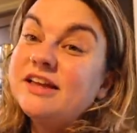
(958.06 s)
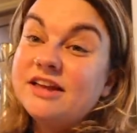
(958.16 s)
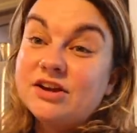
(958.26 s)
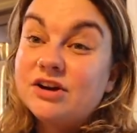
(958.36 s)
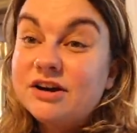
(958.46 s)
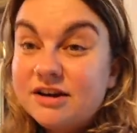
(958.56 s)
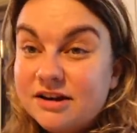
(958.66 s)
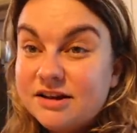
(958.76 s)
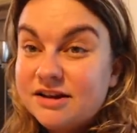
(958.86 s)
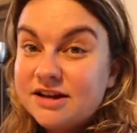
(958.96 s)
here,
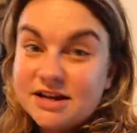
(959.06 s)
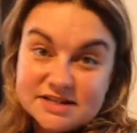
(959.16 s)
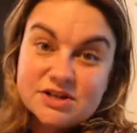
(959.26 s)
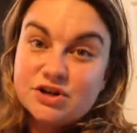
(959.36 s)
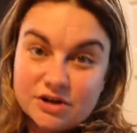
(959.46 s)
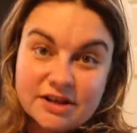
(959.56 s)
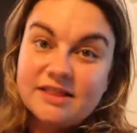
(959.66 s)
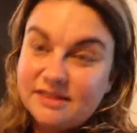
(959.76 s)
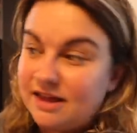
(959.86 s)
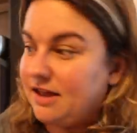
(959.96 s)
is a
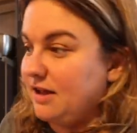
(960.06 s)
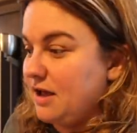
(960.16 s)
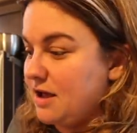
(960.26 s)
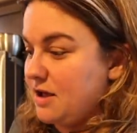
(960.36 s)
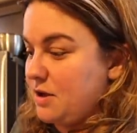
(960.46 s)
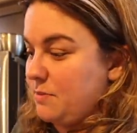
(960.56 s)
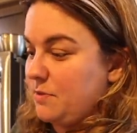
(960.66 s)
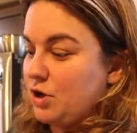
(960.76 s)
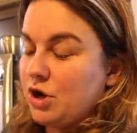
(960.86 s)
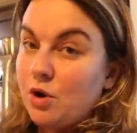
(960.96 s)
good thing.
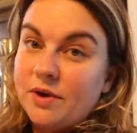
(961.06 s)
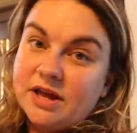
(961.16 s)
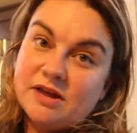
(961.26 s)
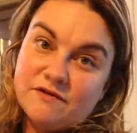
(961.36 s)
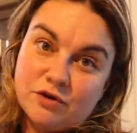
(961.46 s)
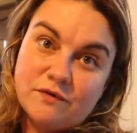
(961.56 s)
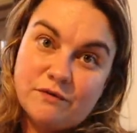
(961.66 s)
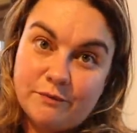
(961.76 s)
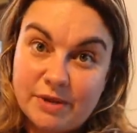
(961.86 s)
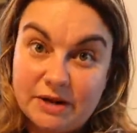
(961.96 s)
Um, going, if
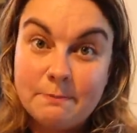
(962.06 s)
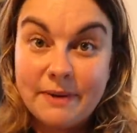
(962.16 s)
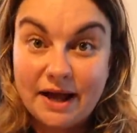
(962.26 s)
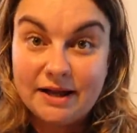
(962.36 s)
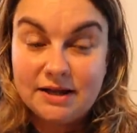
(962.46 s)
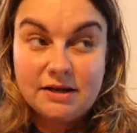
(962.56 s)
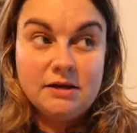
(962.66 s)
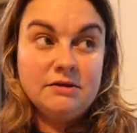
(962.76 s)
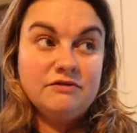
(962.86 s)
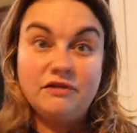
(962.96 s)
you've been
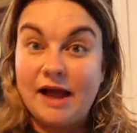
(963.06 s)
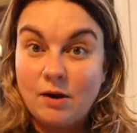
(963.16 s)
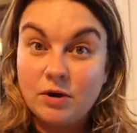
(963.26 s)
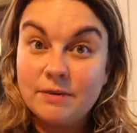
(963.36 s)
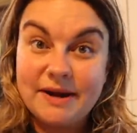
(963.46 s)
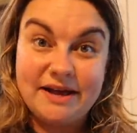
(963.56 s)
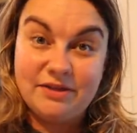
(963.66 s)
buying flour by